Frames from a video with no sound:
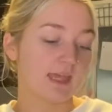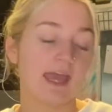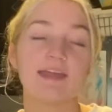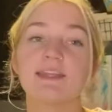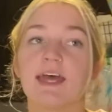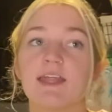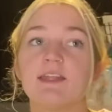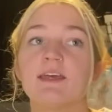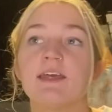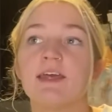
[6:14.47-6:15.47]
And
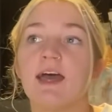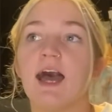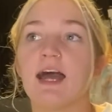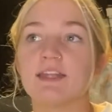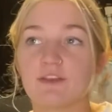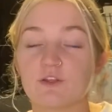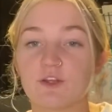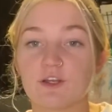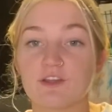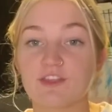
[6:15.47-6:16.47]
then
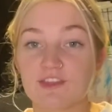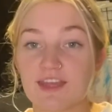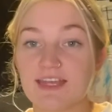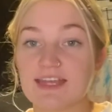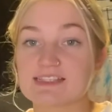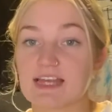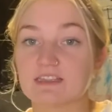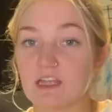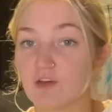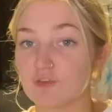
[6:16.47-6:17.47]
another thing is I
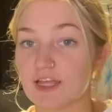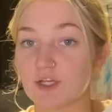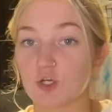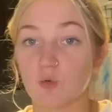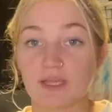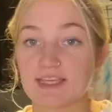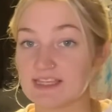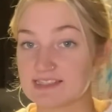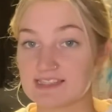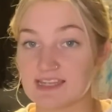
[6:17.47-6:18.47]
love like quick,
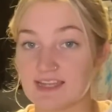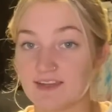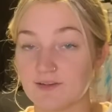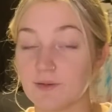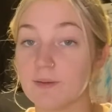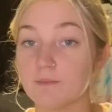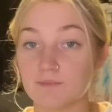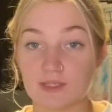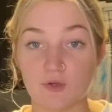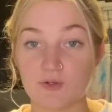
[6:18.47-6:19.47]
easy
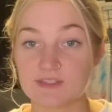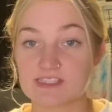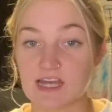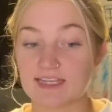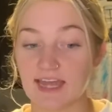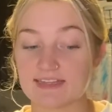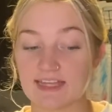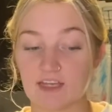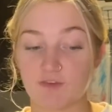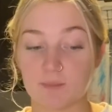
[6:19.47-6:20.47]
meals. Again,
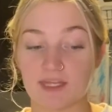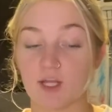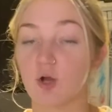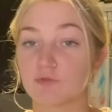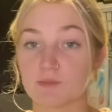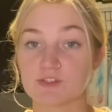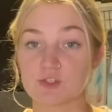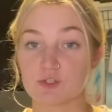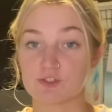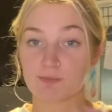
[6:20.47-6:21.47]
like if I'm getting home from the
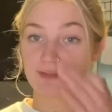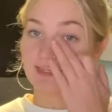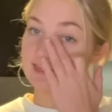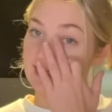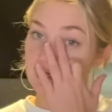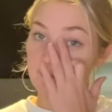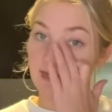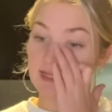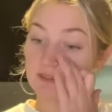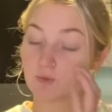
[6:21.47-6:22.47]
studio super late at night and I'm
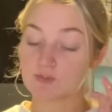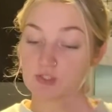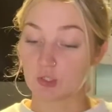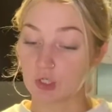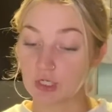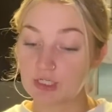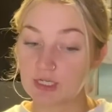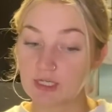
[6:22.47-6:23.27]
not in the mood to cook,